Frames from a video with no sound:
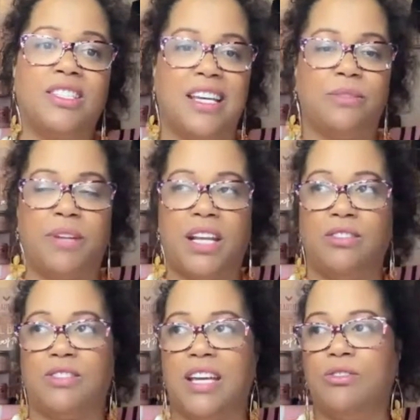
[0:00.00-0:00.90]
That's what I
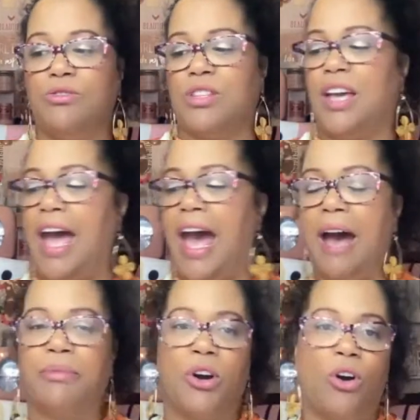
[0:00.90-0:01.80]
use. I use an
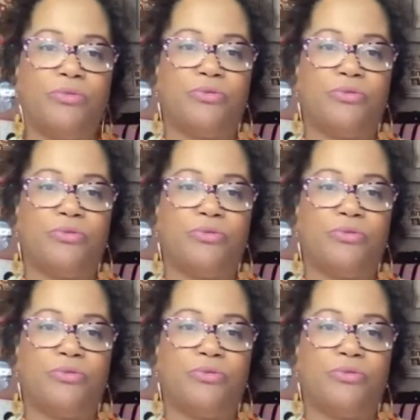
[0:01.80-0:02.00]
app called